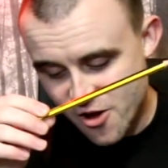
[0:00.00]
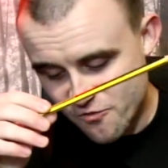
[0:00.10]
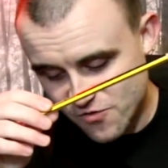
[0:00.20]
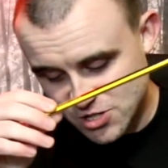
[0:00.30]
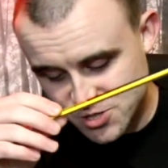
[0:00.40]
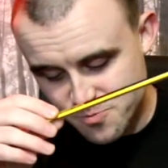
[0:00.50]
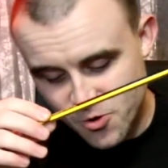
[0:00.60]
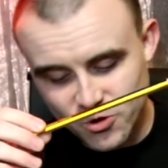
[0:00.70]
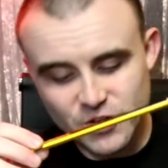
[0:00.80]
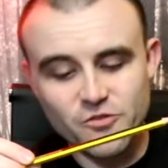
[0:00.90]
Richard
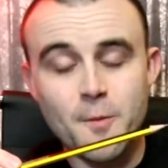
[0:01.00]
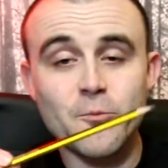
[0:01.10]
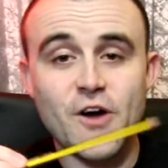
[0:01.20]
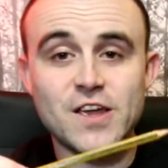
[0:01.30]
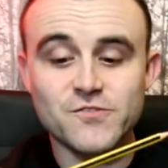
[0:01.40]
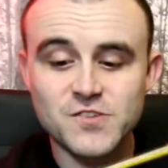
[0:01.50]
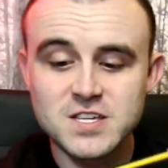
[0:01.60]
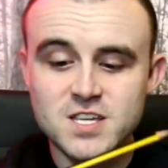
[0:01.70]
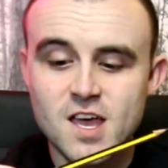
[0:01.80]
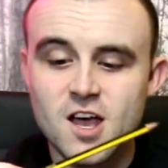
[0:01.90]
Morley from Brain Fizz,